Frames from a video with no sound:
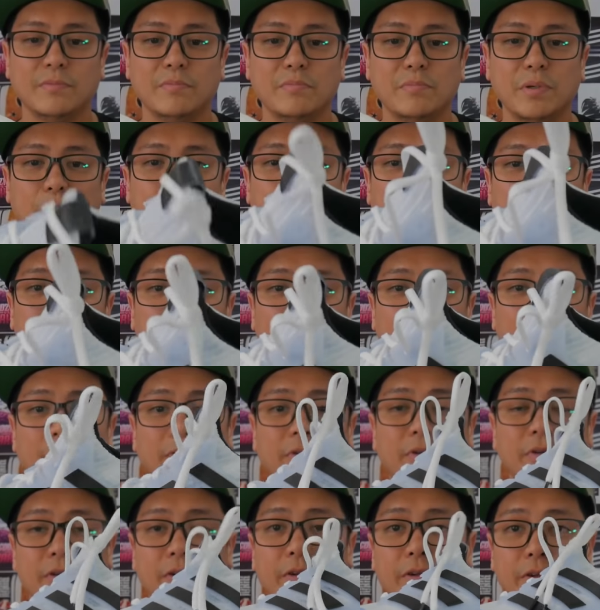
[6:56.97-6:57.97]
beautiful.
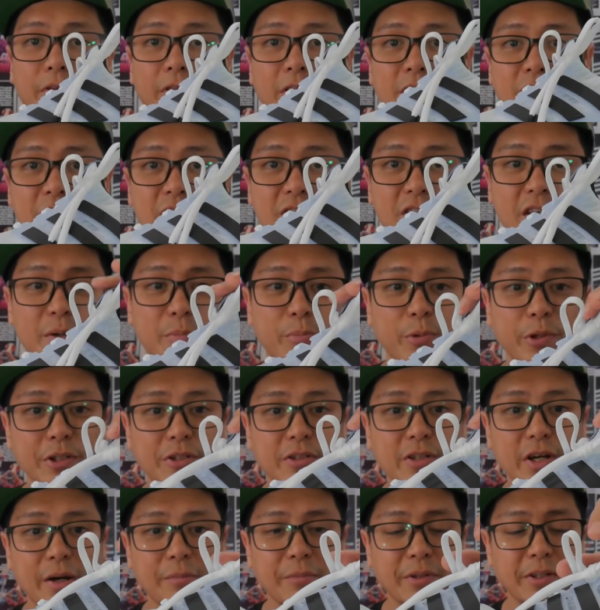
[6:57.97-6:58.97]
This is a
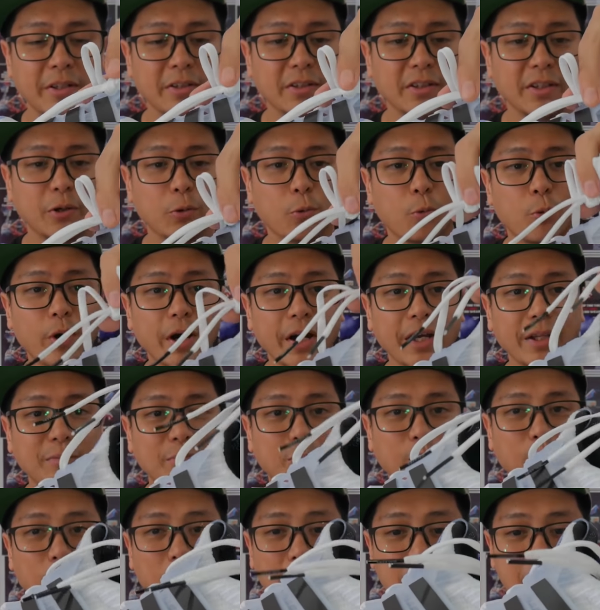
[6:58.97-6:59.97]
predominantly
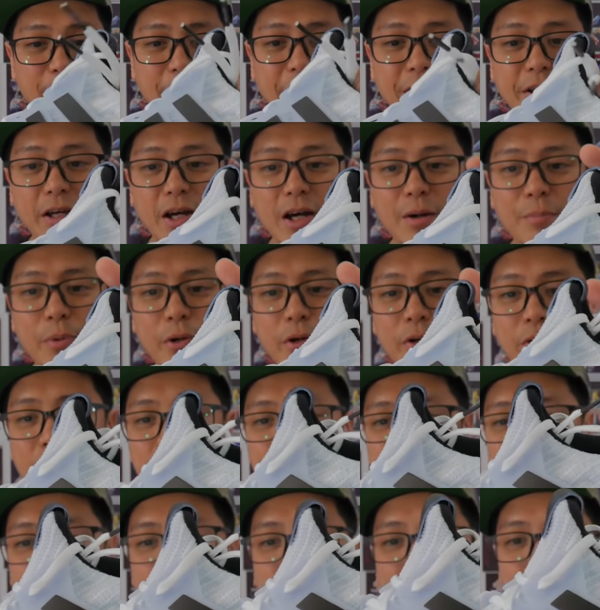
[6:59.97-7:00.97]
white prime knit upper,
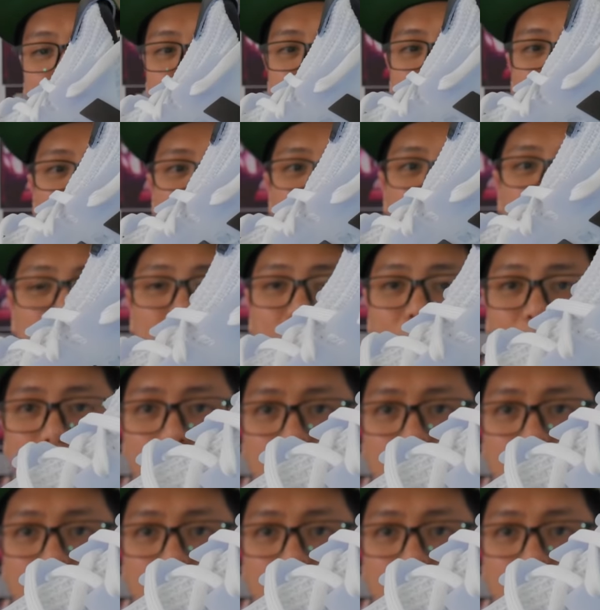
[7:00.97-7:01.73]
and if you look